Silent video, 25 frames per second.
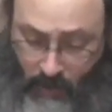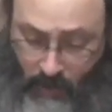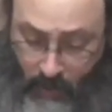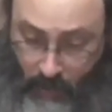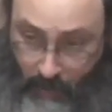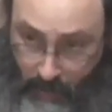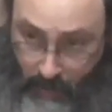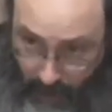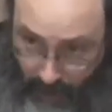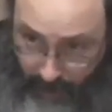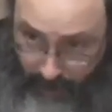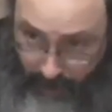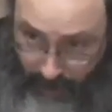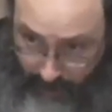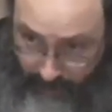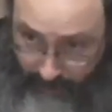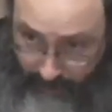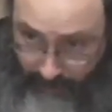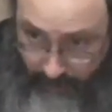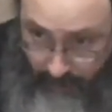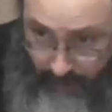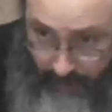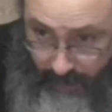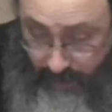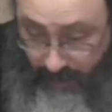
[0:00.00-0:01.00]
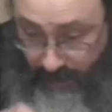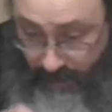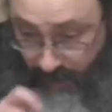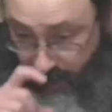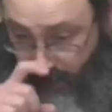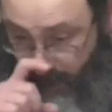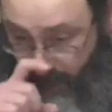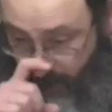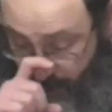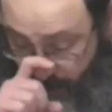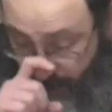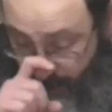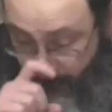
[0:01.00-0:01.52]
or money,
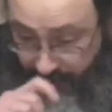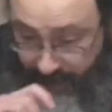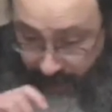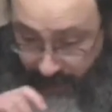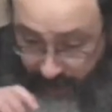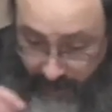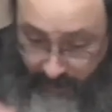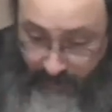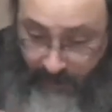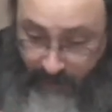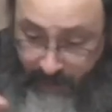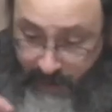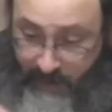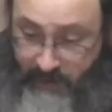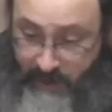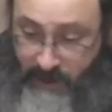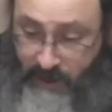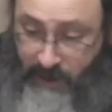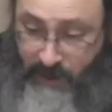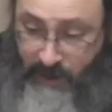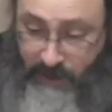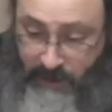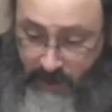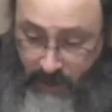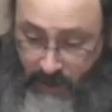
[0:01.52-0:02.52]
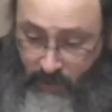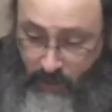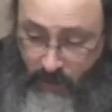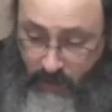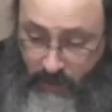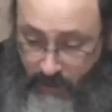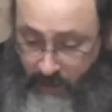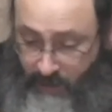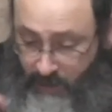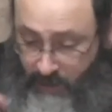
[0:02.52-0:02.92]
right? They're given these things in order